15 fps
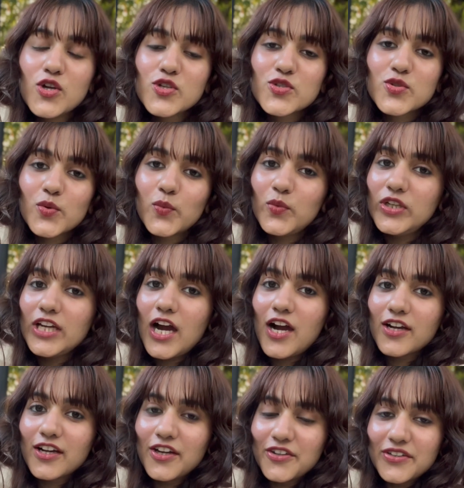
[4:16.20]
So we are
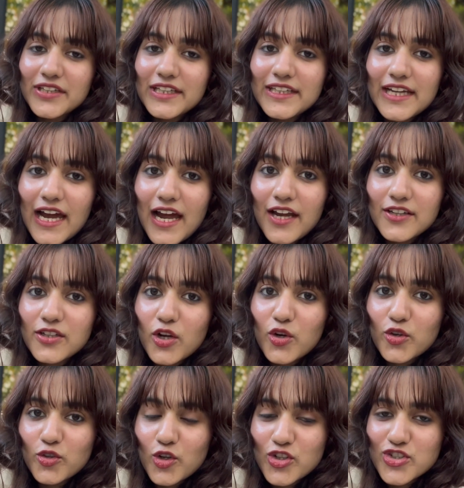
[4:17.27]
currently at
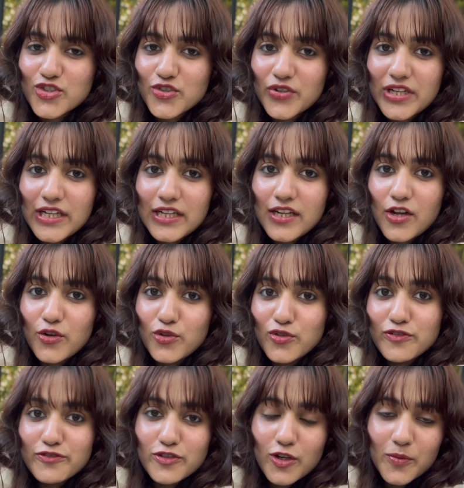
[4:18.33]
Crossrail
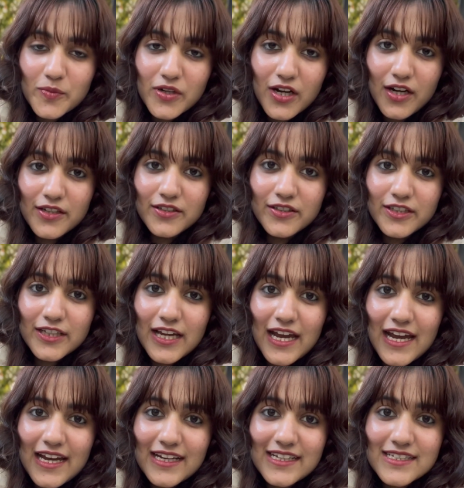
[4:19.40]
Rooftop Garden
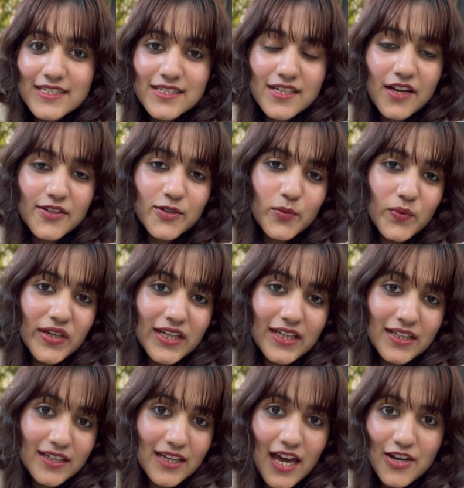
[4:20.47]
and it's tucked away
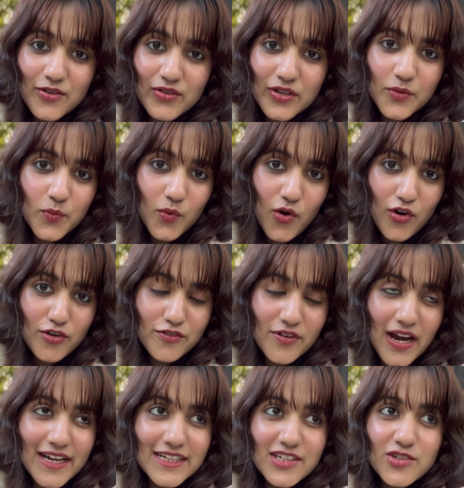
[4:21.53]
in Canary Wharf.
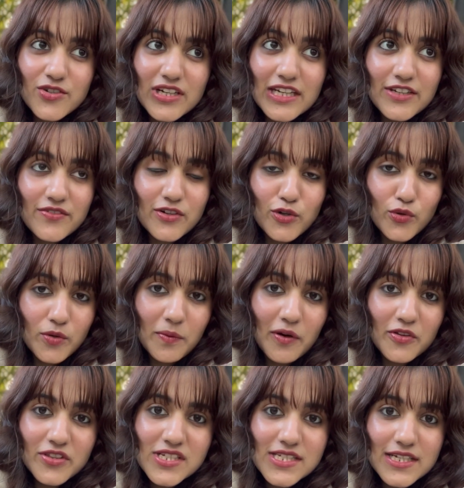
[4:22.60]
I didn't really even know
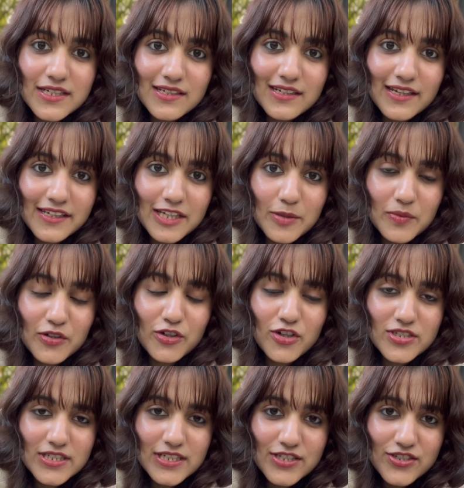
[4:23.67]
about this until I came
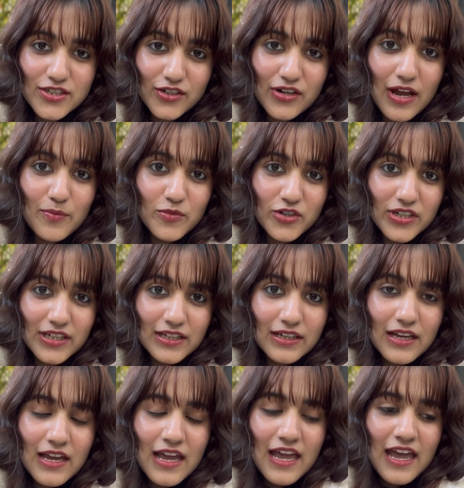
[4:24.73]
across an Instagram reel
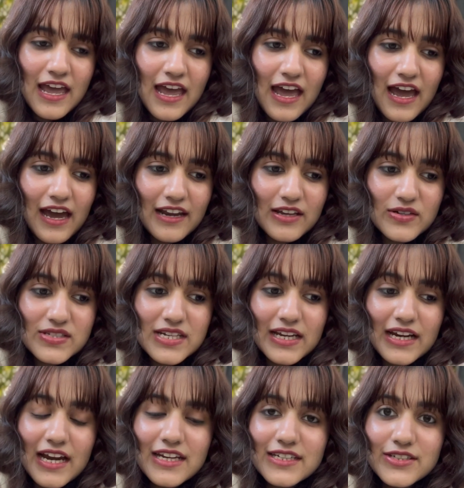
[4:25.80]
and I was
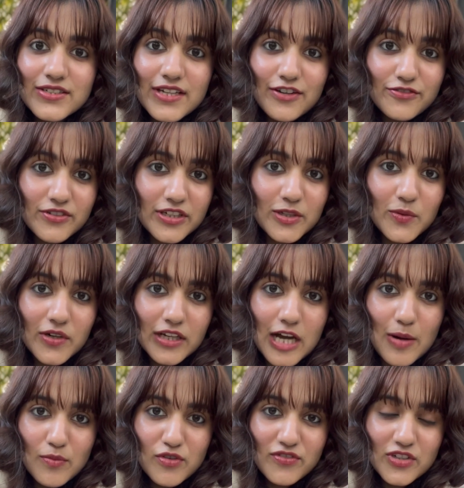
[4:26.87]
like I definitely want to
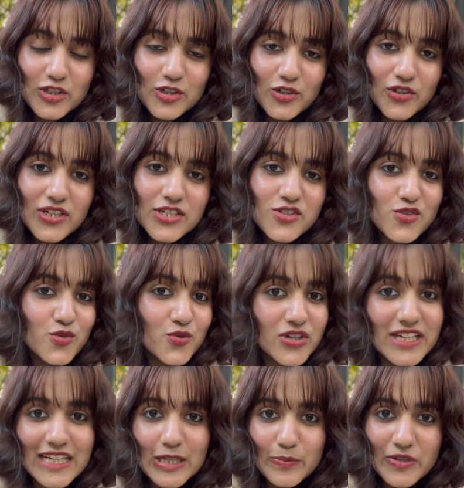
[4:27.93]
come over here it's
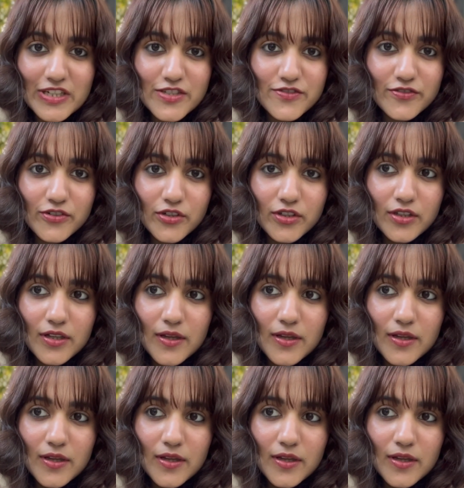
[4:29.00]
really peaceful